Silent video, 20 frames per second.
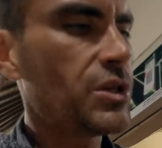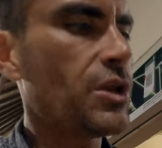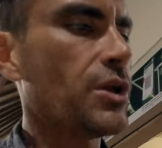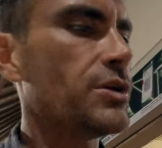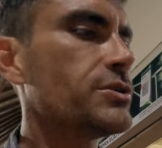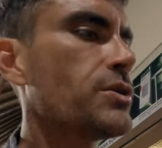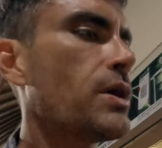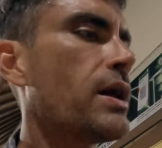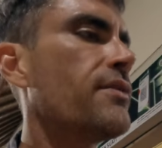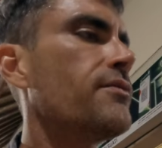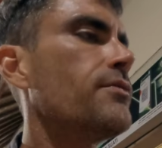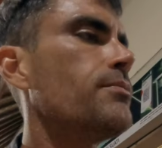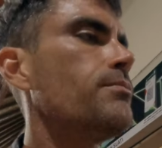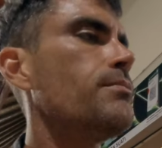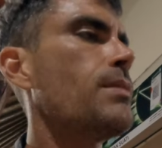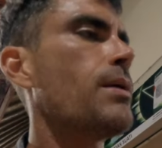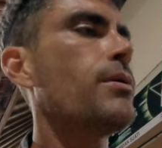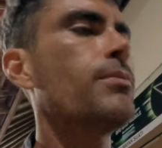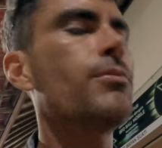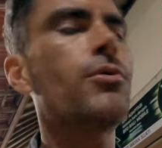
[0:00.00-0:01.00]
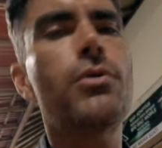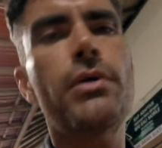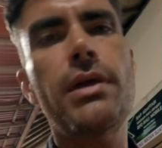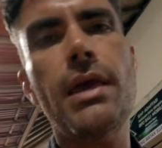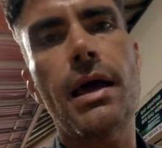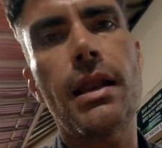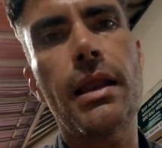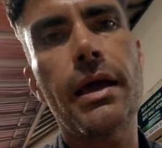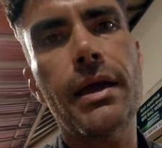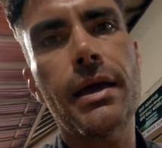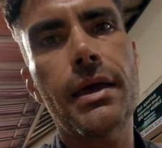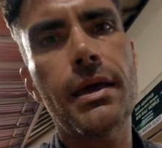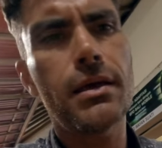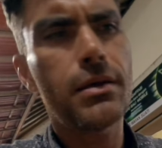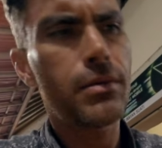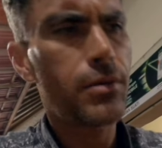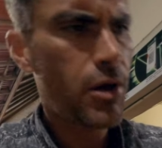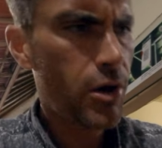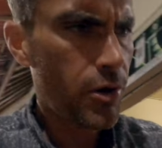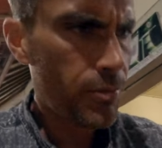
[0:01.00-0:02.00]
So, you know, it's kind of maybe more, yeah, like a
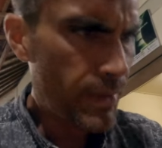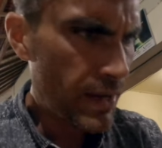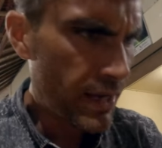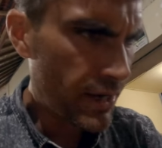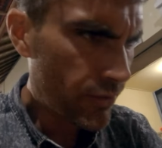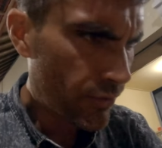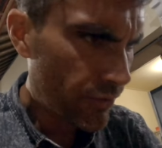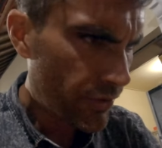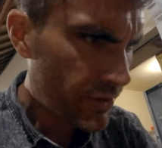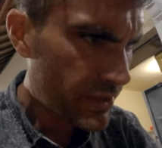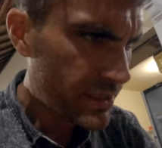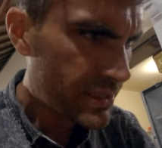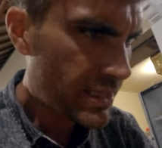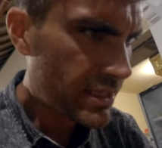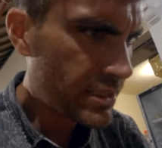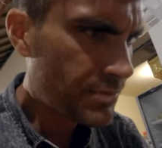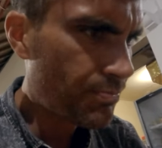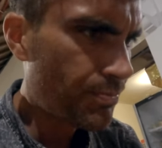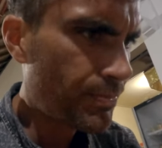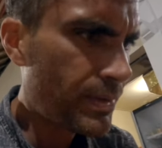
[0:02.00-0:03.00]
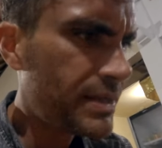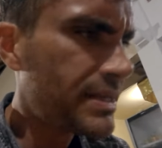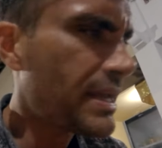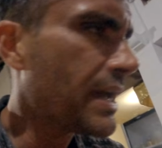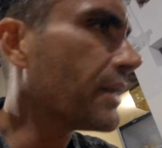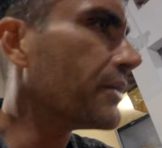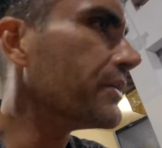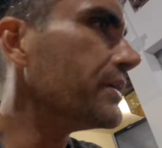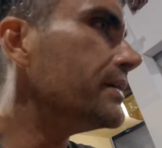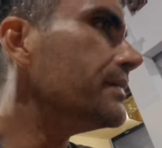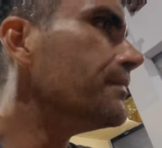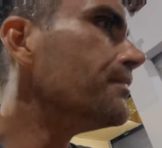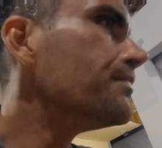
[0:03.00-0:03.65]
homemade. Although this is bintang on it.